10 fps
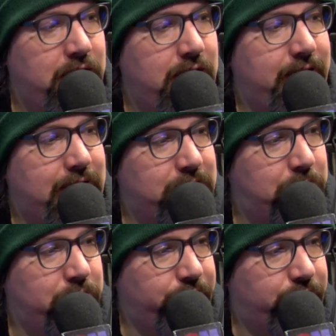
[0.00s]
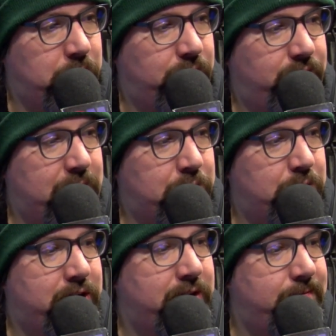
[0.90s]
and that is a post from
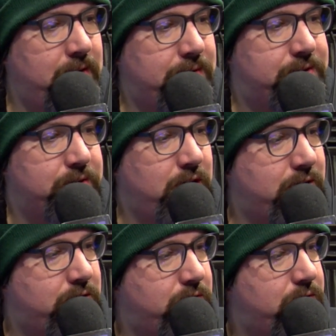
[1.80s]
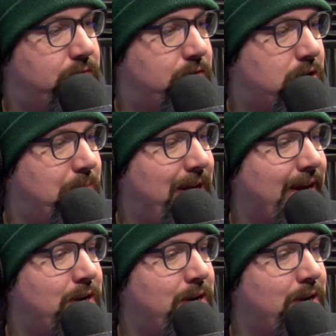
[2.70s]
February 5th, so not too far back.